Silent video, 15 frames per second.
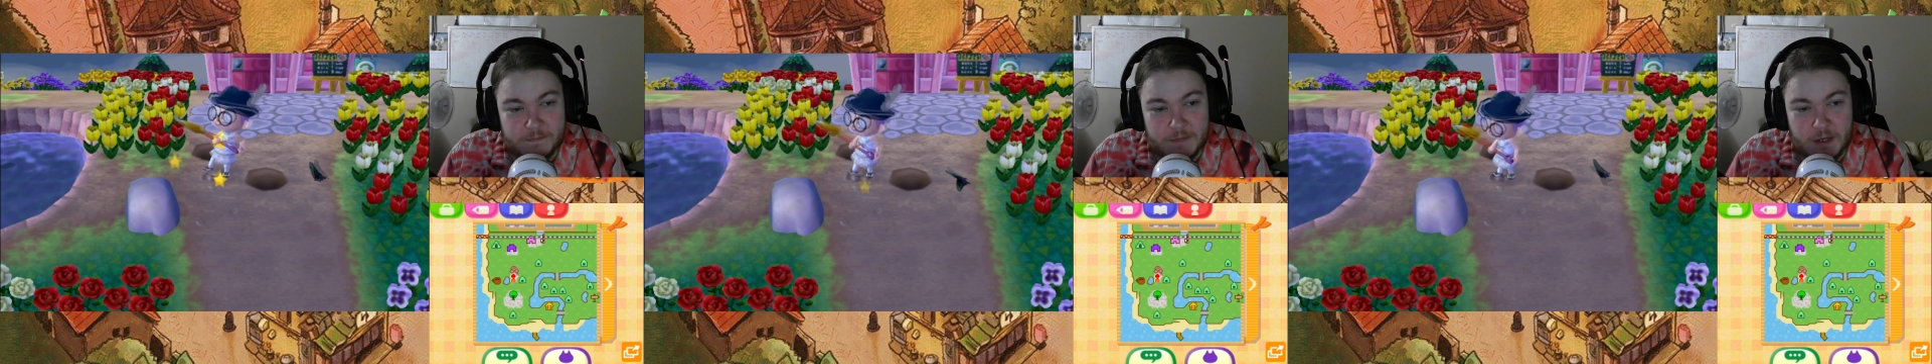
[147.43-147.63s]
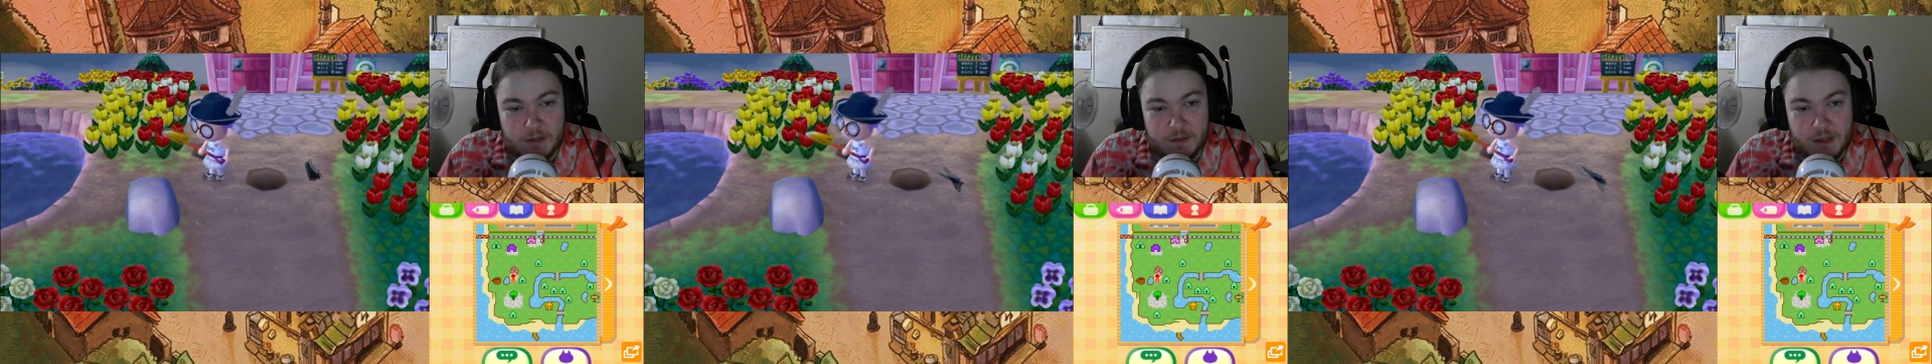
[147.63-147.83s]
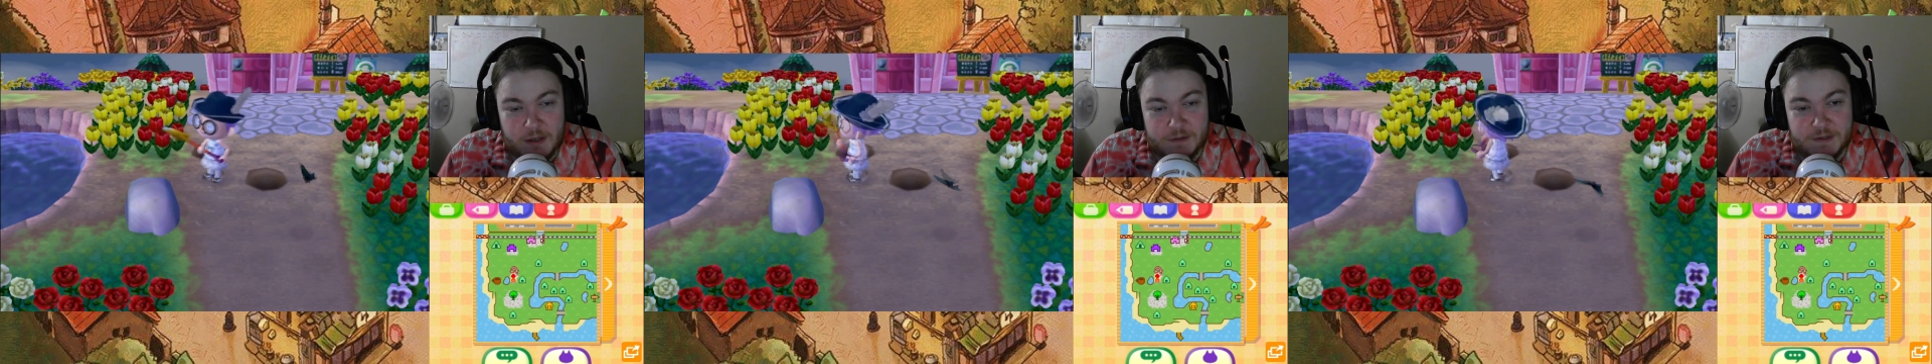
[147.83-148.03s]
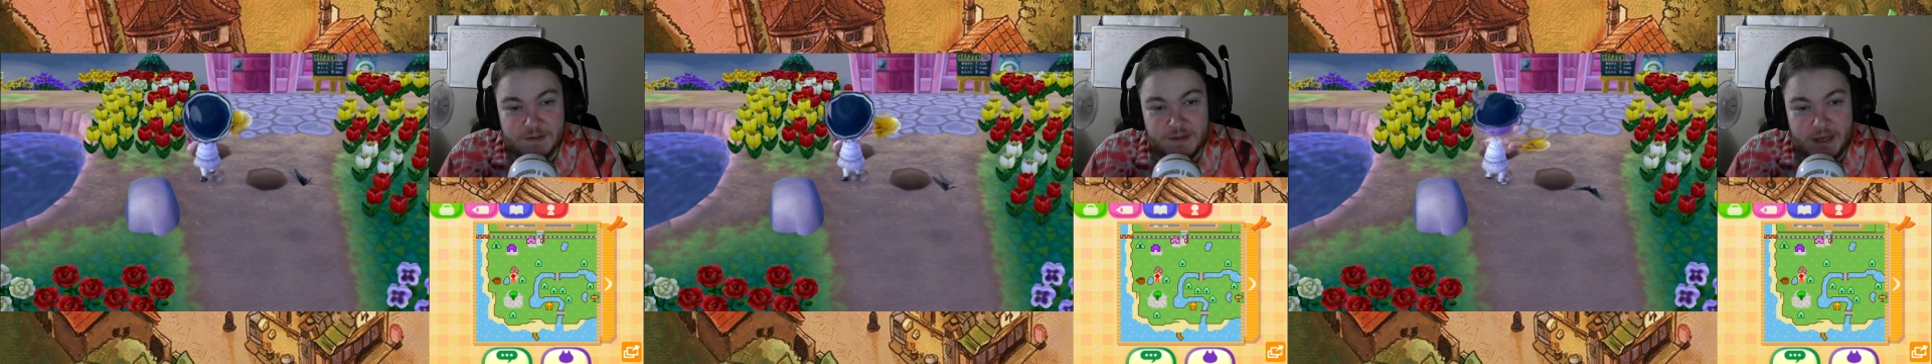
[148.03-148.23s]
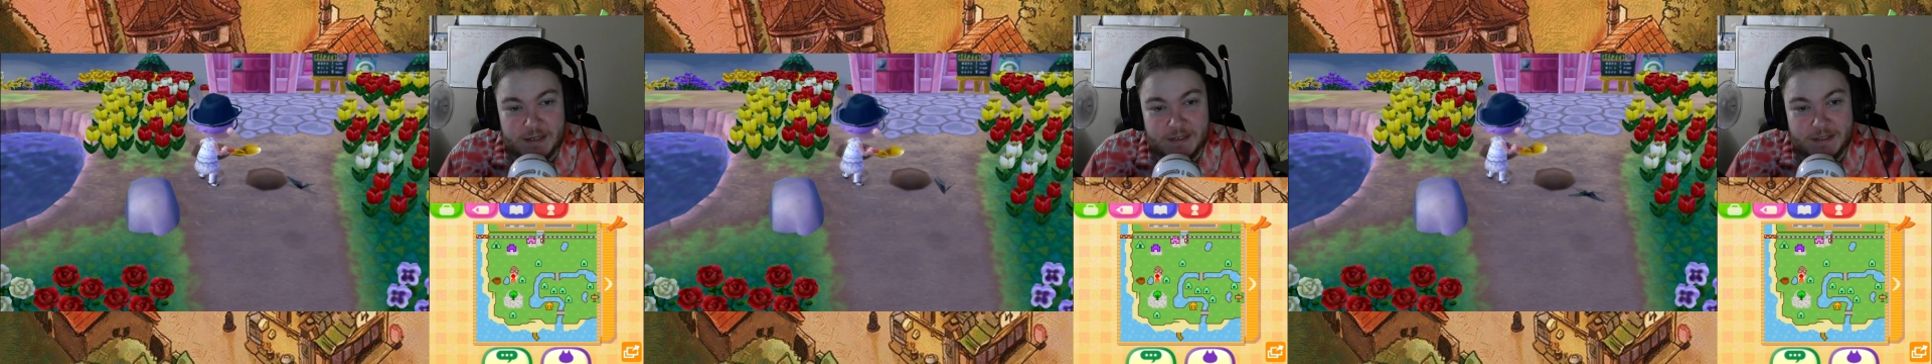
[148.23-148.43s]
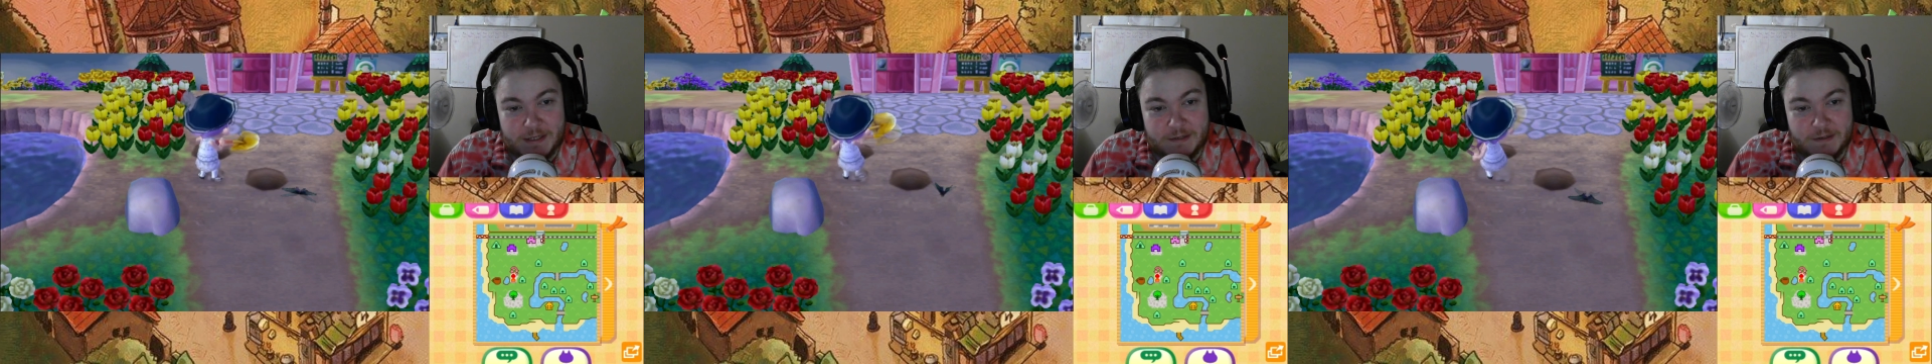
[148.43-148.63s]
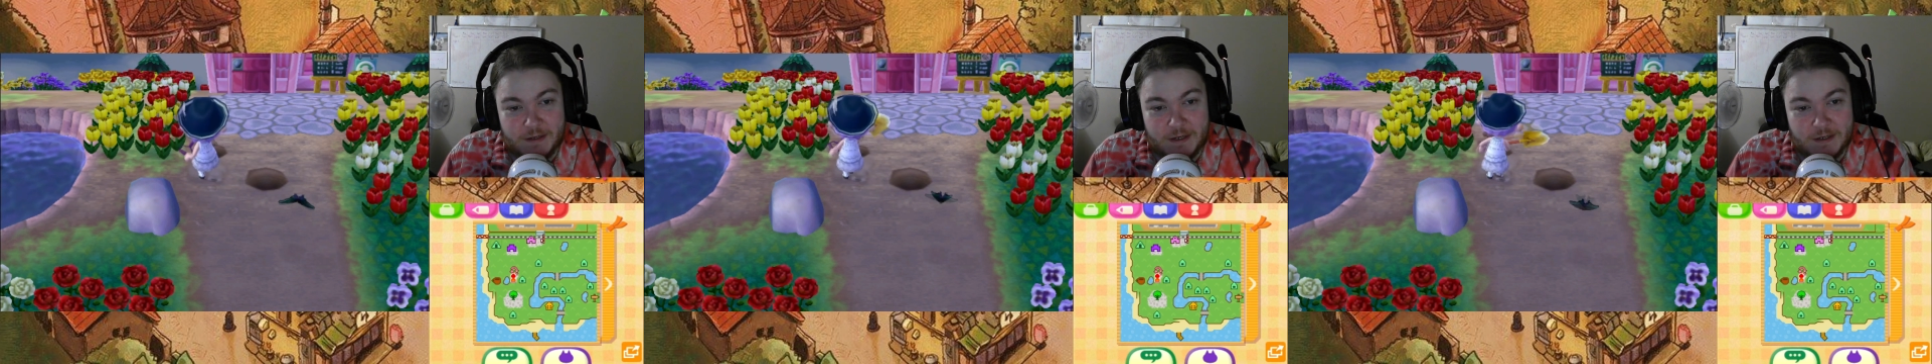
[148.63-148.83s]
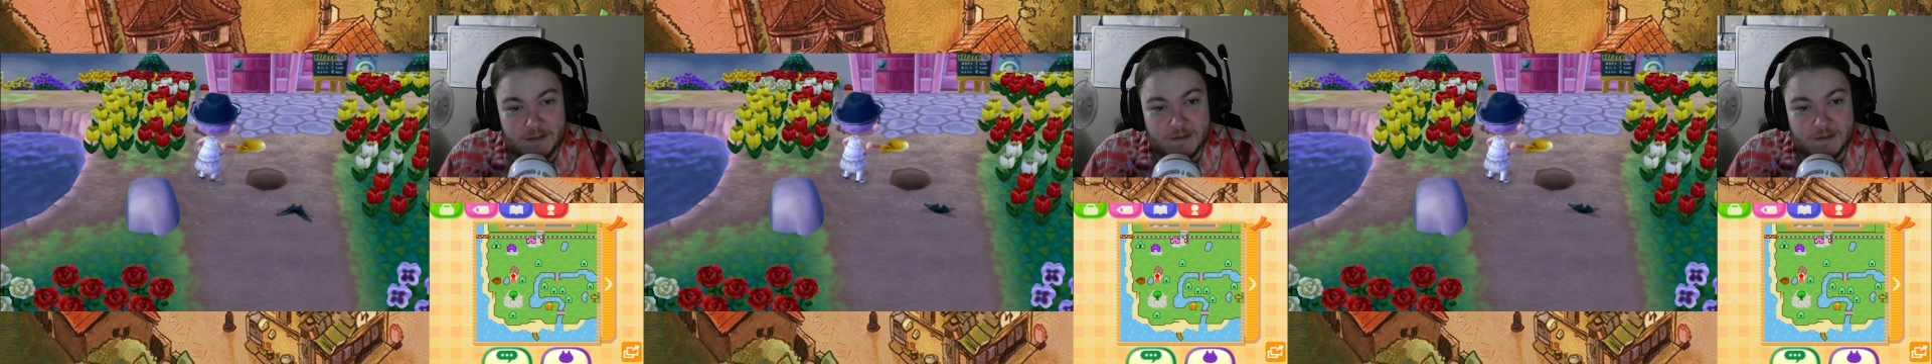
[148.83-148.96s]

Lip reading: I'll decide in editing.